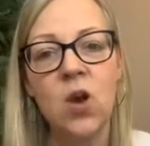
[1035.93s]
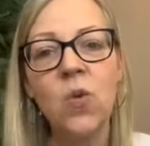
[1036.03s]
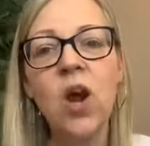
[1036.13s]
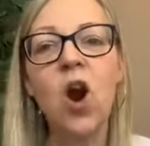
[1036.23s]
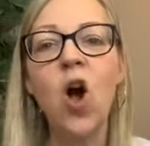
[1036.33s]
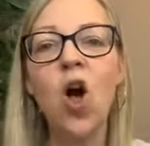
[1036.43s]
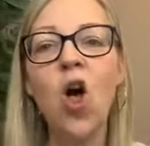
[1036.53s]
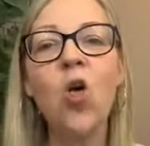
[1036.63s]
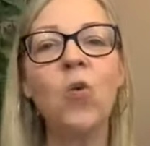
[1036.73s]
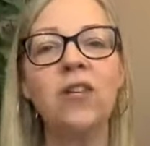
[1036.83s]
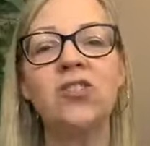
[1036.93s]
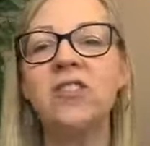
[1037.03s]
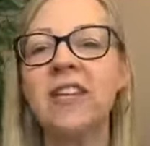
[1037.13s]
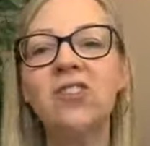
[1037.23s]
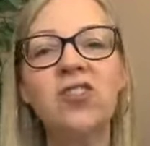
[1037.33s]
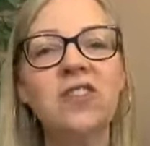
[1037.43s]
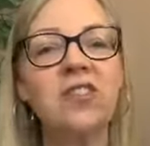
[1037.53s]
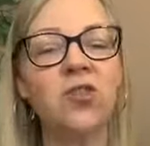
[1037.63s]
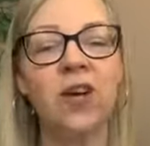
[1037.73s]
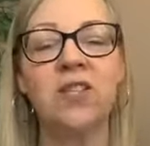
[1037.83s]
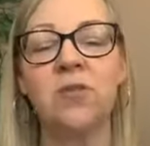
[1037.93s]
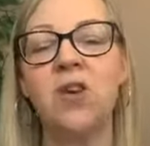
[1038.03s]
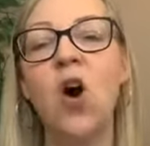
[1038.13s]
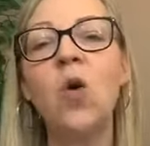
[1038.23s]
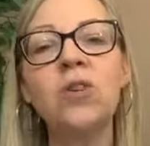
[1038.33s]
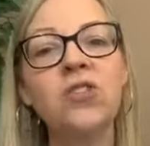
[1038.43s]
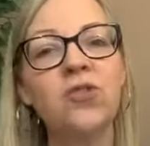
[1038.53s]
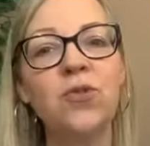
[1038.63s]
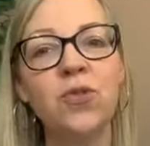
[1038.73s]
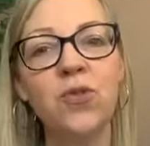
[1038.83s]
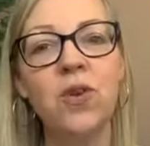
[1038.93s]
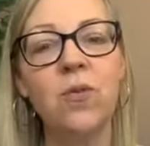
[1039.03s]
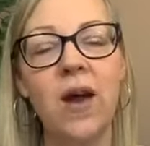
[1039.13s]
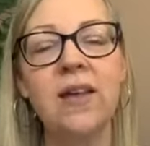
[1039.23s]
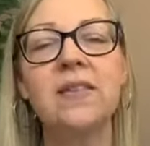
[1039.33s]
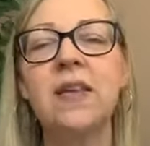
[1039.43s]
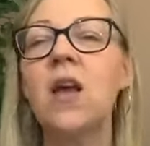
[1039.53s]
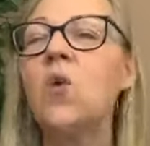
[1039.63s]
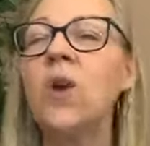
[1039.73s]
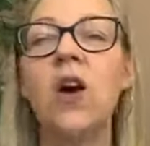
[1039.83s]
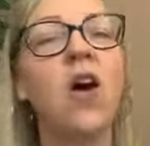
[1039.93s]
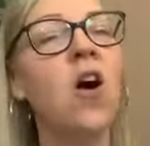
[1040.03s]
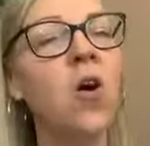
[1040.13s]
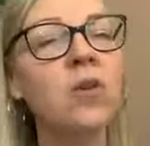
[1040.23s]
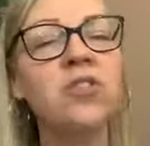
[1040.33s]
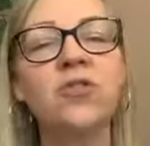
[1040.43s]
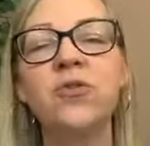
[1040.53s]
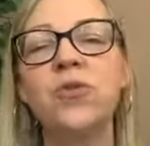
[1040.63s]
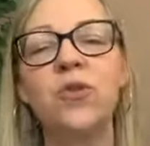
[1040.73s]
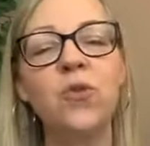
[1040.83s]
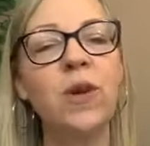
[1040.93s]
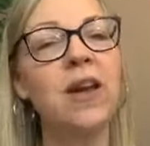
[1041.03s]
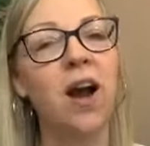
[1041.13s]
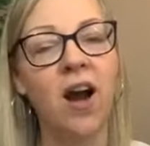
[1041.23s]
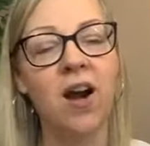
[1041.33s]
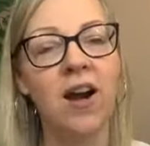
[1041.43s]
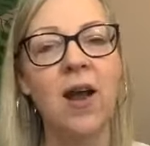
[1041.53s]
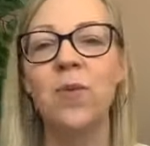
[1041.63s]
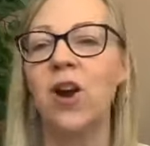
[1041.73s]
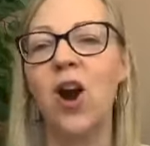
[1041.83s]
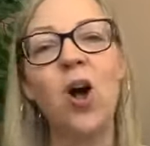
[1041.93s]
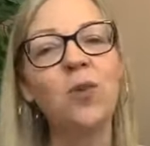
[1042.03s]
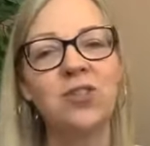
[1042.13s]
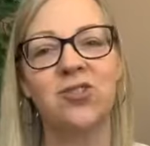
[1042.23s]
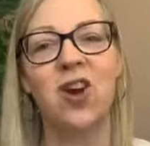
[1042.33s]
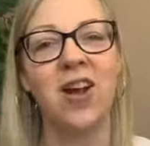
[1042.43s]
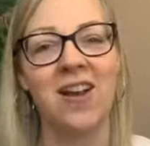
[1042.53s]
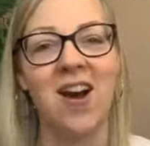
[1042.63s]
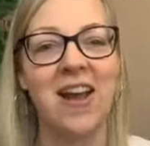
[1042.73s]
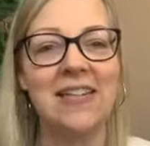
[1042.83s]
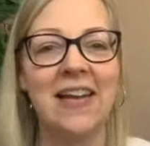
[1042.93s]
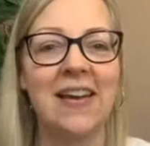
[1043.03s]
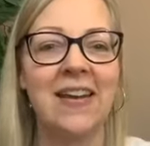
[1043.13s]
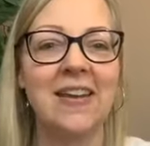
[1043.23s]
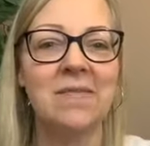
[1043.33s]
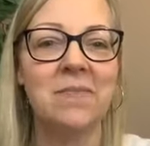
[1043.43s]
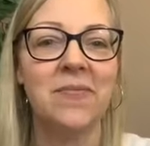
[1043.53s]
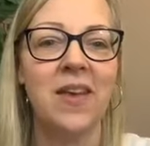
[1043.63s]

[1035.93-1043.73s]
We are always, just like Jesus Christ was always true to who he was, we are always true to who we are, and we are always strong in our identity.